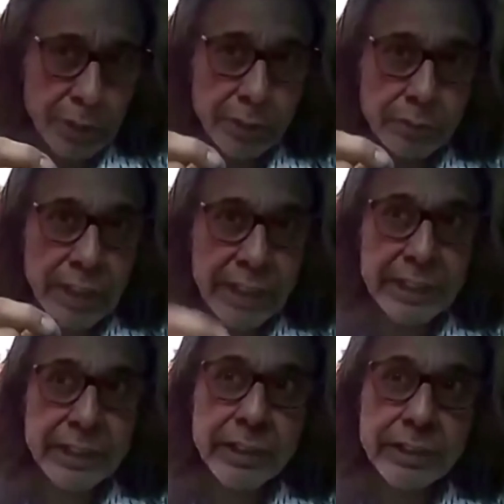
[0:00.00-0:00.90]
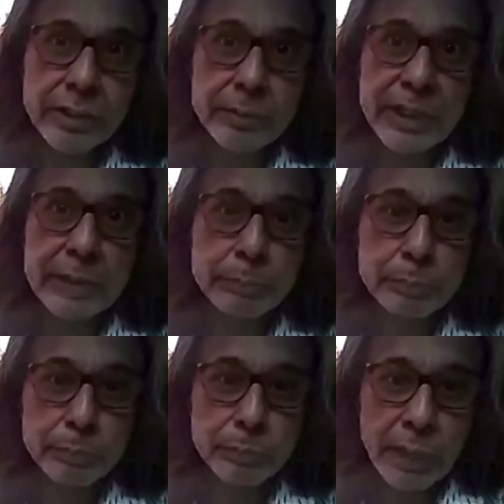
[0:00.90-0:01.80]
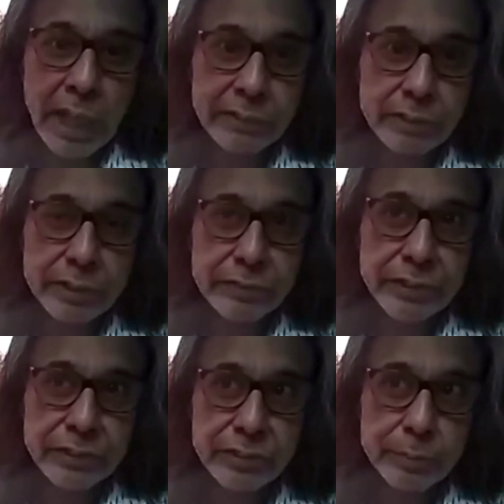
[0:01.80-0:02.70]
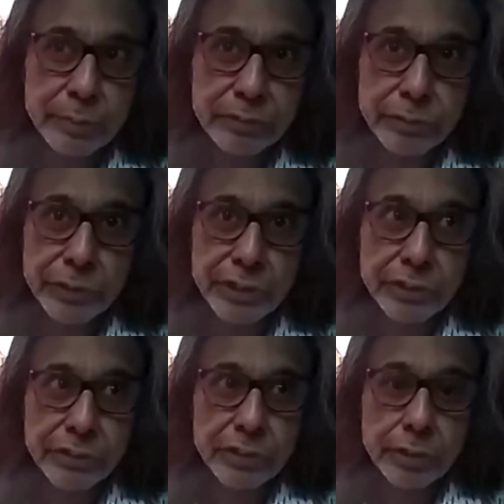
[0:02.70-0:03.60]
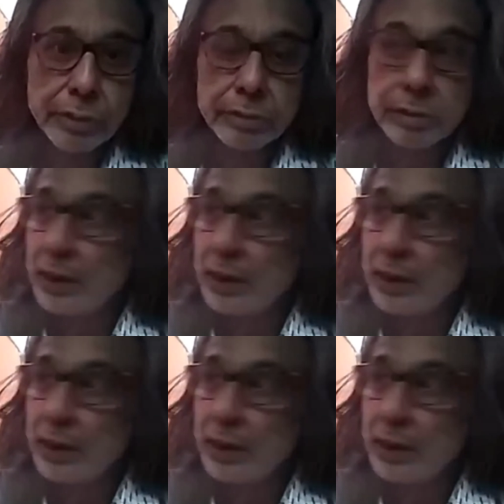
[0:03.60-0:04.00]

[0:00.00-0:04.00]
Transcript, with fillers: United Kingdom that actually featured me four years ago,